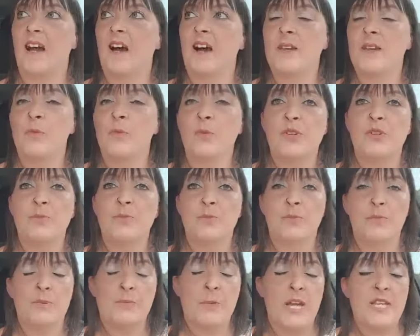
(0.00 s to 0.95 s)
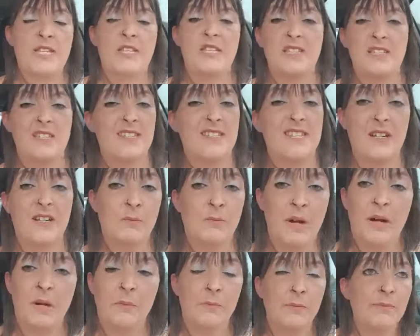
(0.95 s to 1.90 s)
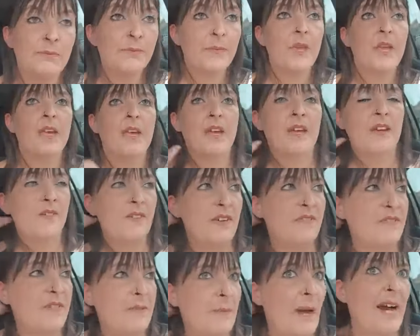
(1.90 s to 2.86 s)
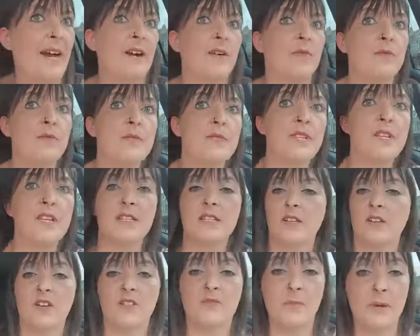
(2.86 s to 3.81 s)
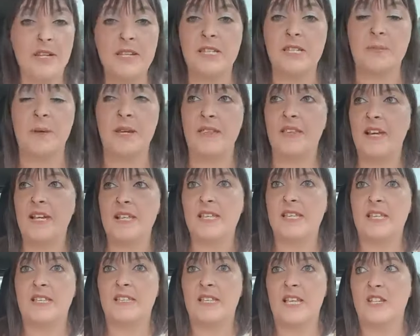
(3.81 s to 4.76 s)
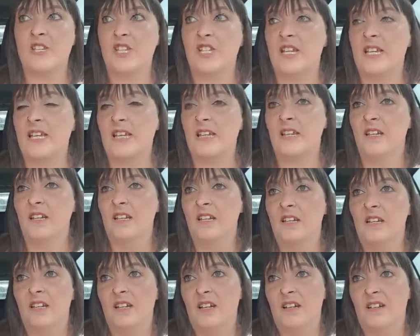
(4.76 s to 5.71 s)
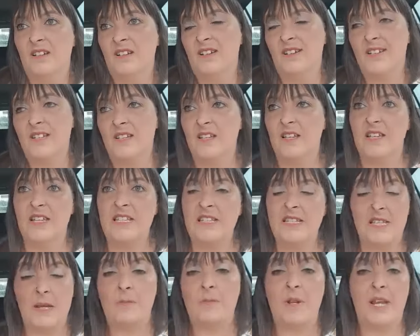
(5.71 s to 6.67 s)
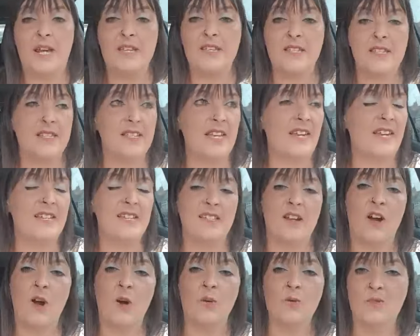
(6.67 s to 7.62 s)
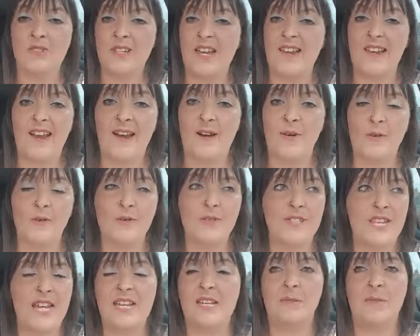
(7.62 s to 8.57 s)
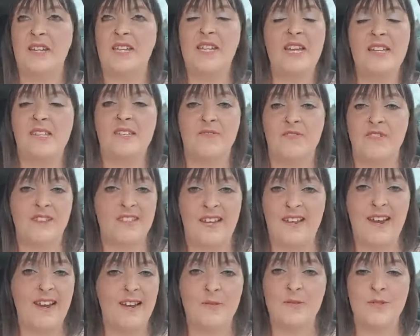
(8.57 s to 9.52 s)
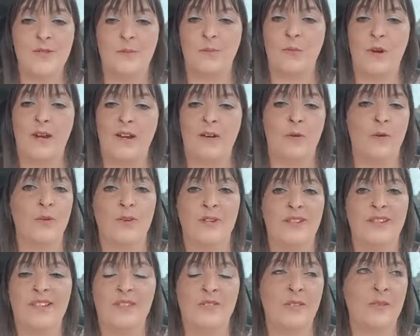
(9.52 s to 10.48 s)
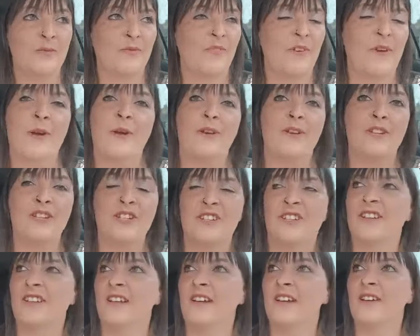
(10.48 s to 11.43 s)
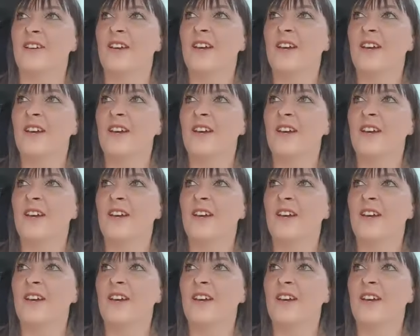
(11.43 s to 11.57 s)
I wouldn't, personally, as a single mum, £50 is a lot of money to me. That is essentially, in some places, that is a whole day out, taking my kids for a day out somewhere or giving them food, you know.